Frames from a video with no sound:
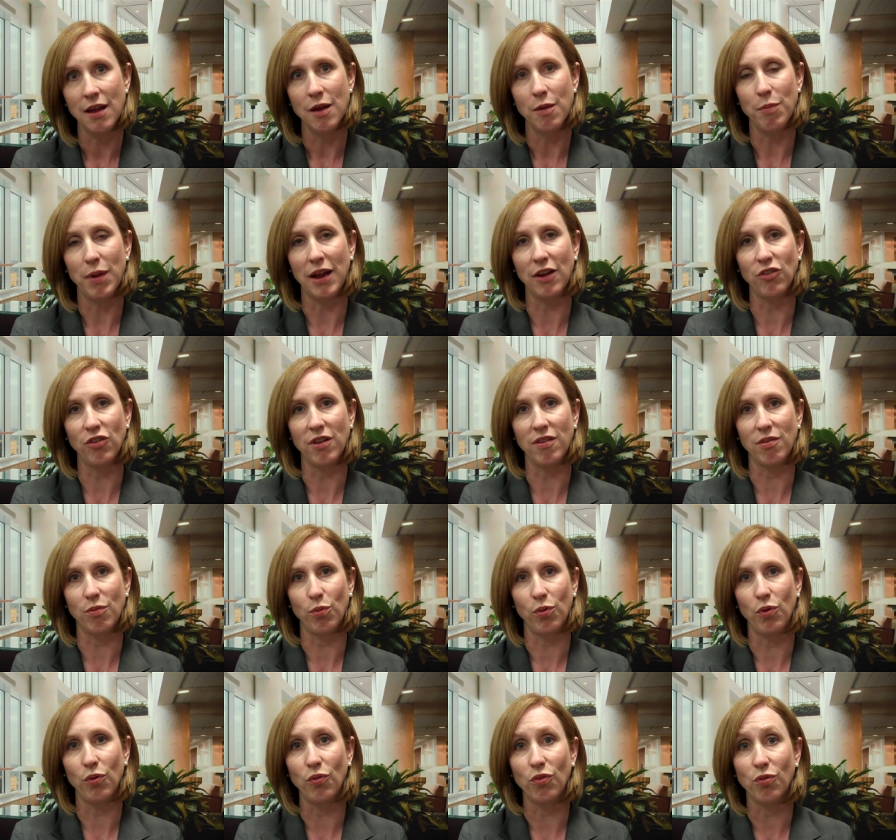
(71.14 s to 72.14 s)
Patients
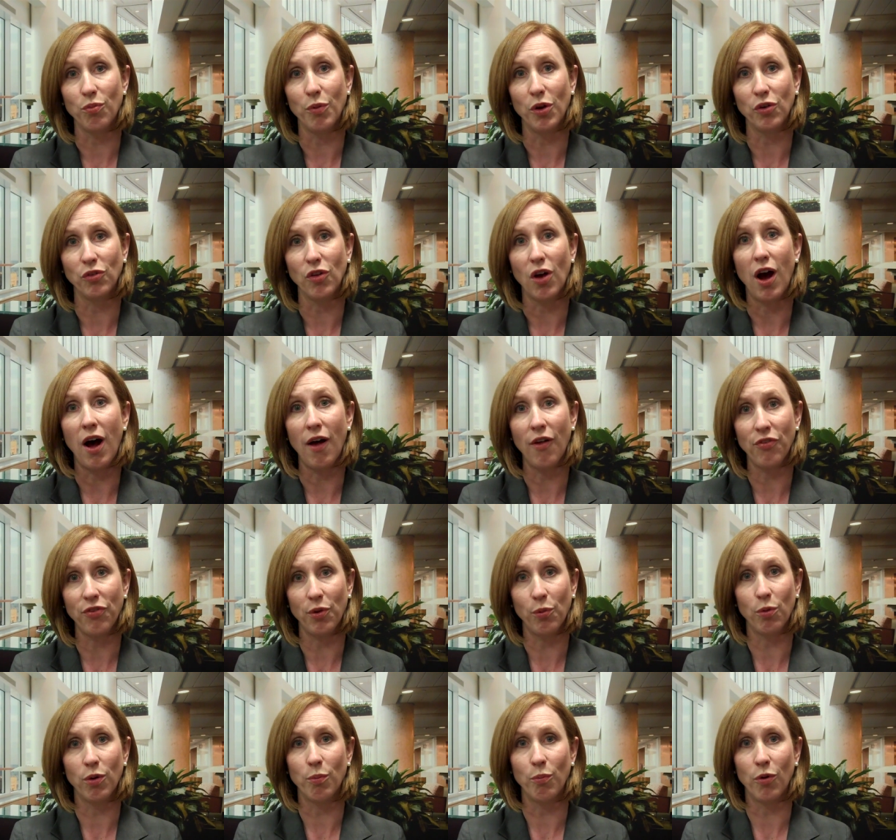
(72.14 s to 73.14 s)
who smoked
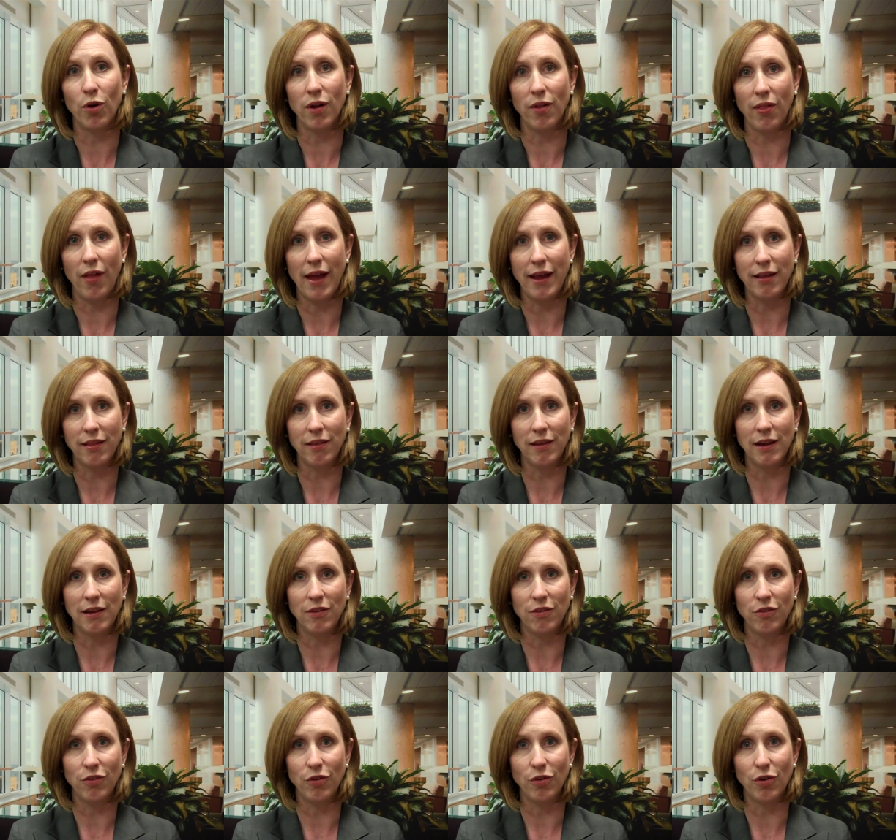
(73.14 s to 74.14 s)
also were more likely
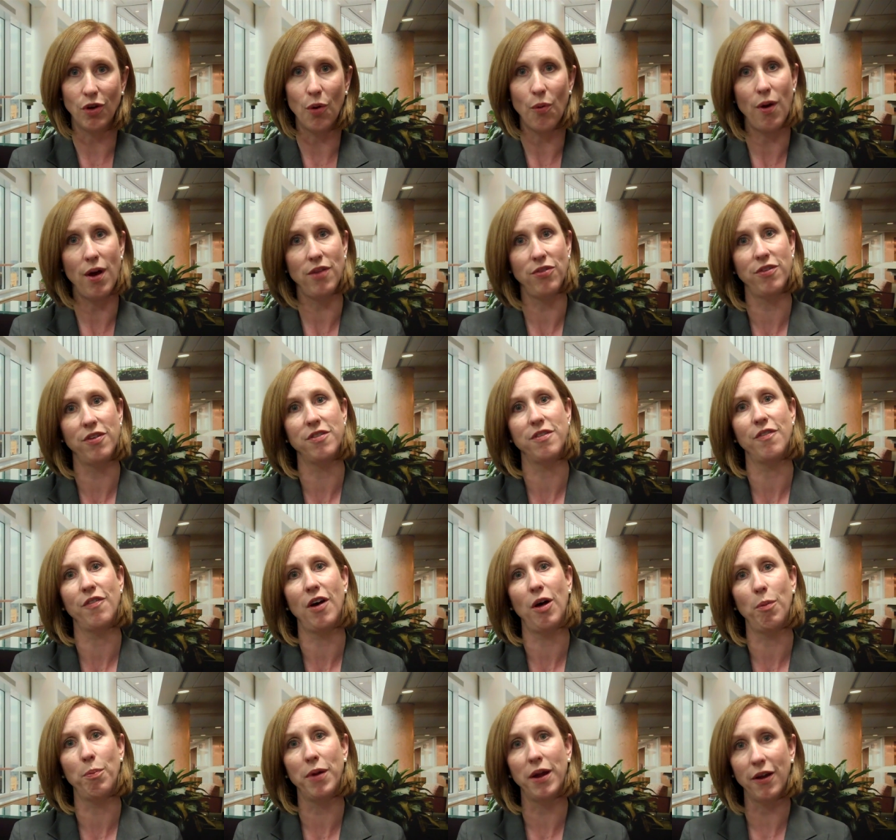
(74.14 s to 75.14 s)
to go on to
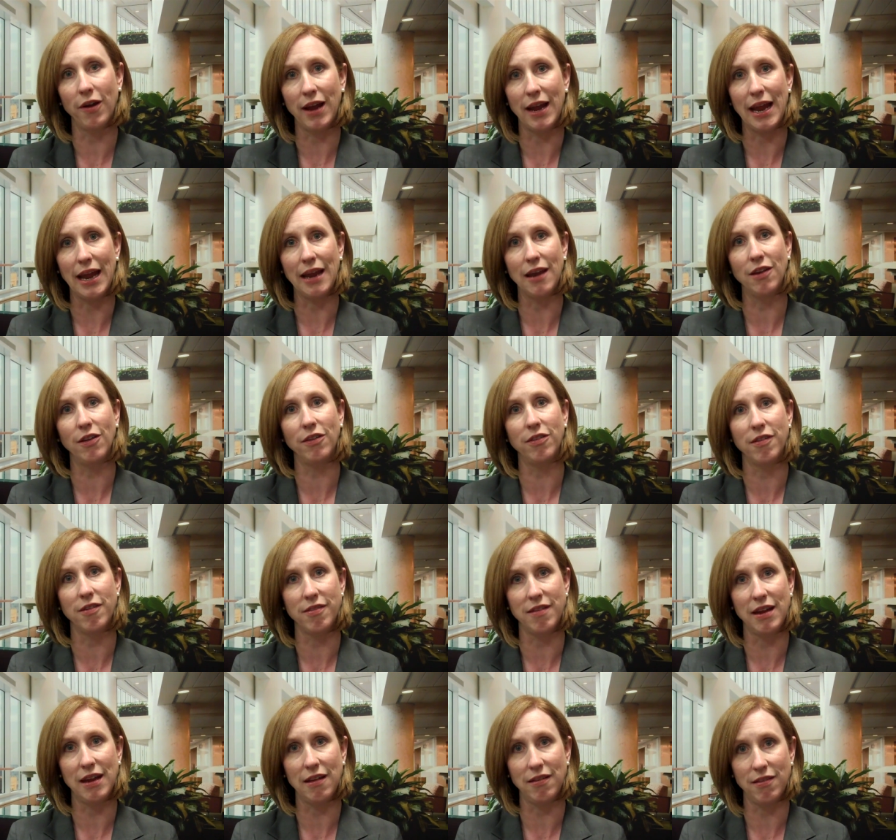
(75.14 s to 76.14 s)
develop perianal
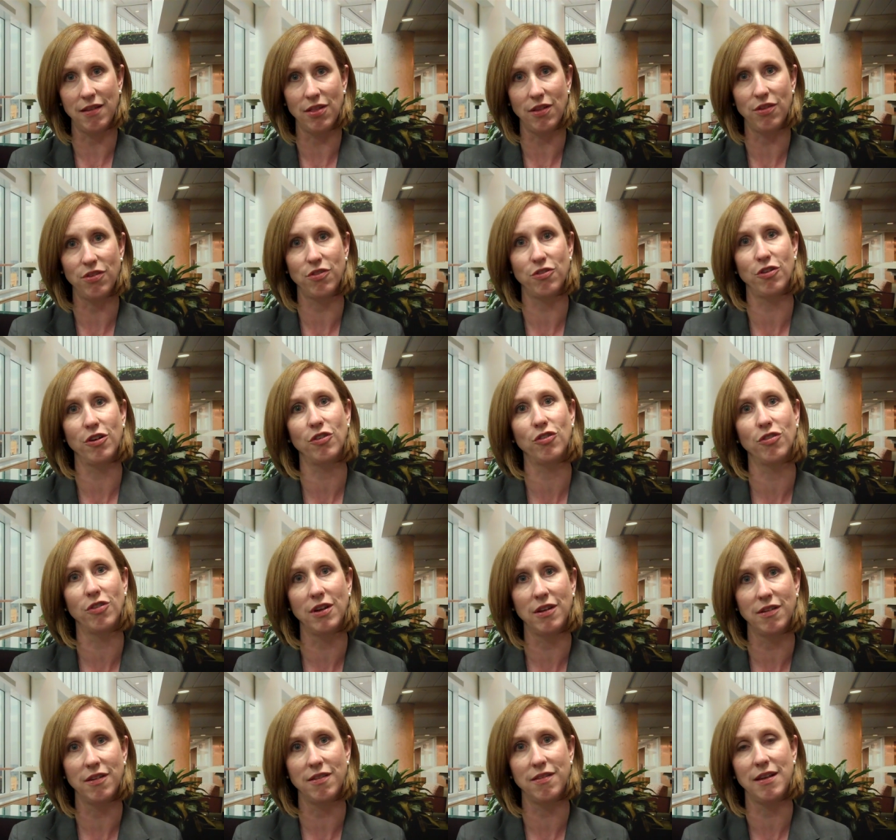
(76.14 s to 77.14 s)
disease and the
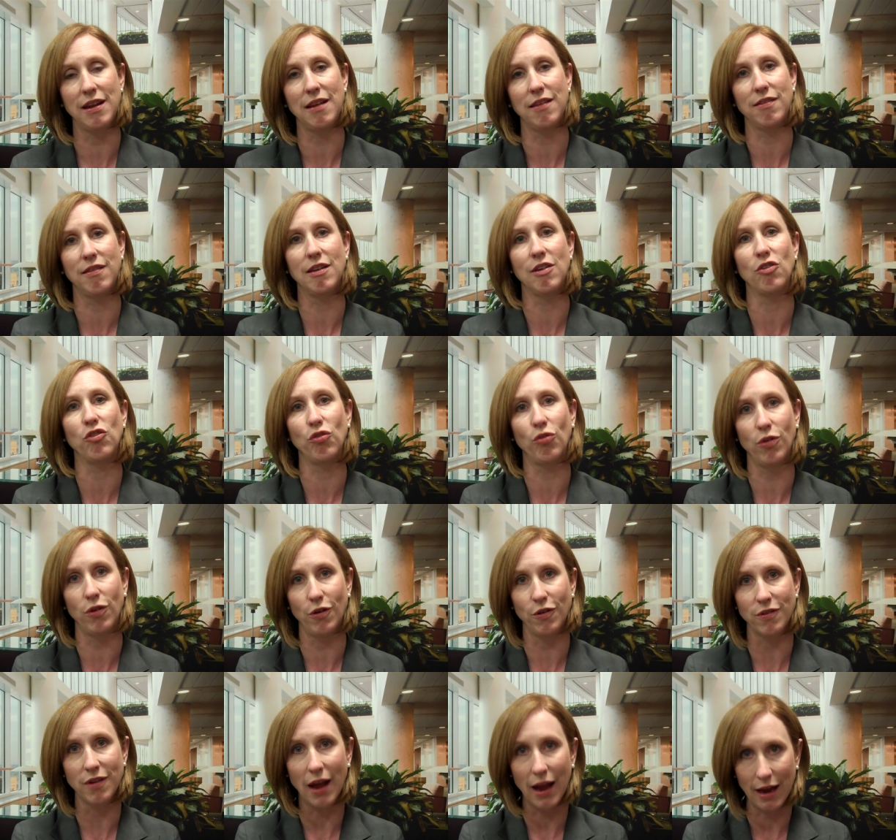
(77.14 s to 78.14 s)
stricturing disease in a
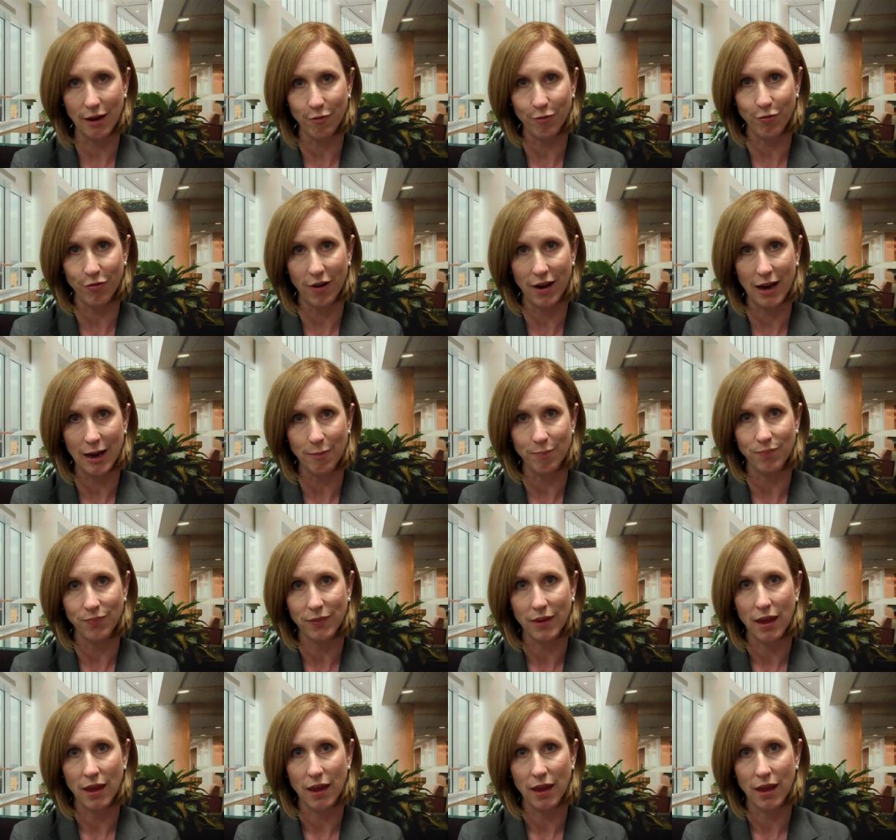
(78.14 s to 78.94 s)
shorter time frame.